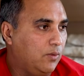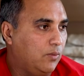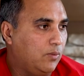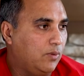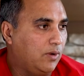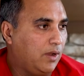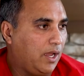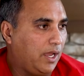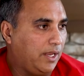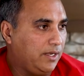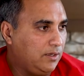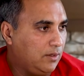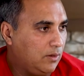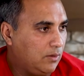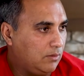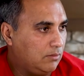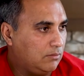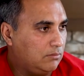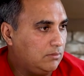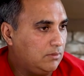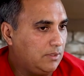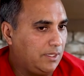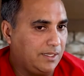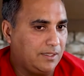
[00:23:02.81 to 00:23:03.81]
know,
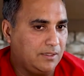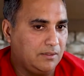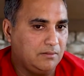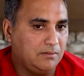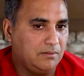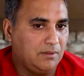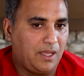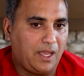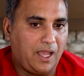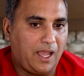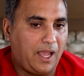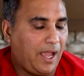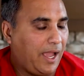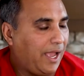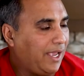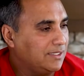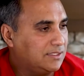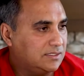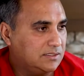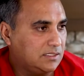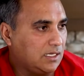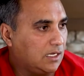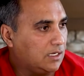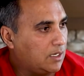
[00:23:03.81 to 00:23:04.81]
like,
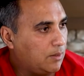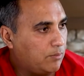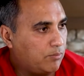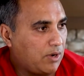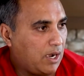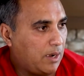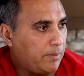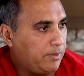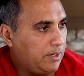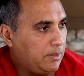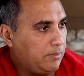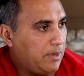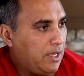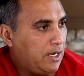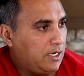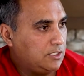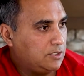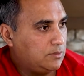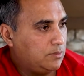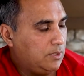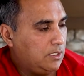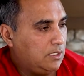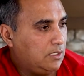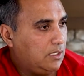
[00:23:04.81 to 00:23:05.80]
I suck at property
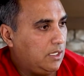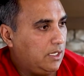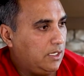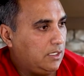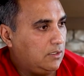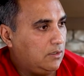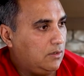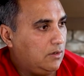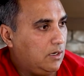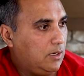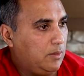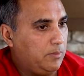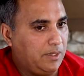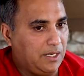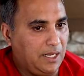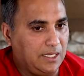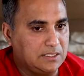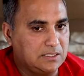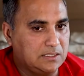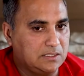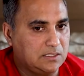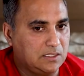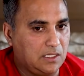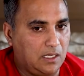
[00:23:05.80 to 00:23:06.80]
management. Like, you know what I mean?
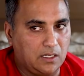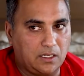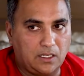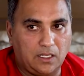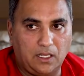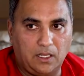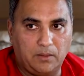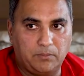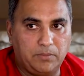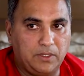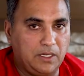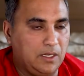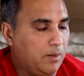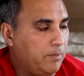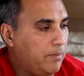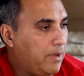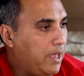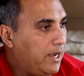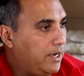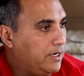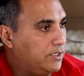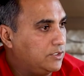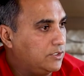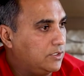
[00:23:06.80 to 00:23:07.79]
I suck at being a
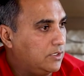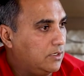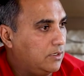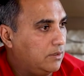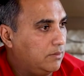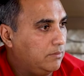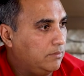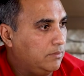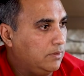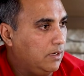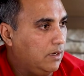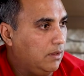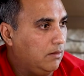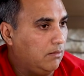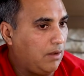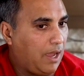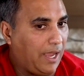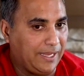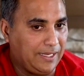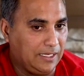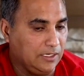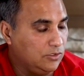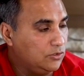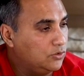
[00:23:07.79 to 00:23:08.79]
manager.
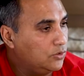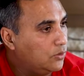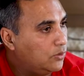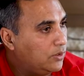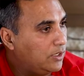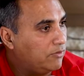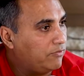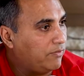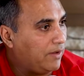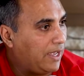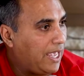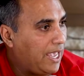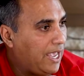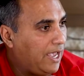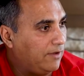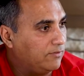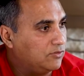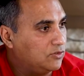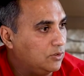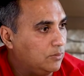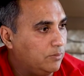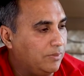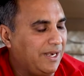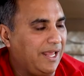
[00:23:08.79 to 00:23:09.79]
I can do it if I
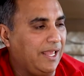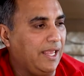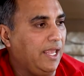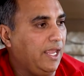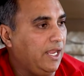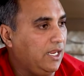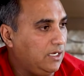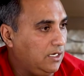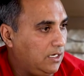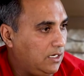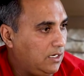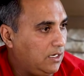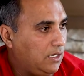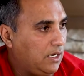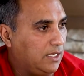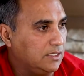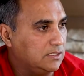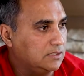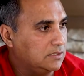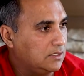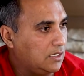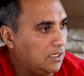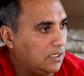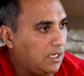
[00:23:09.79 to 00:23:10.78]
have to, but I hate it.
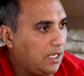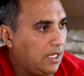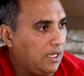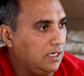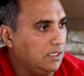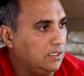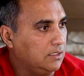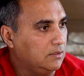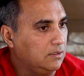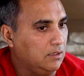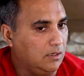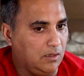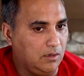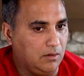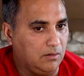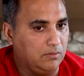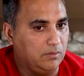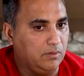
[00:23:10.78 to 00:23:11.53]
I suck at it,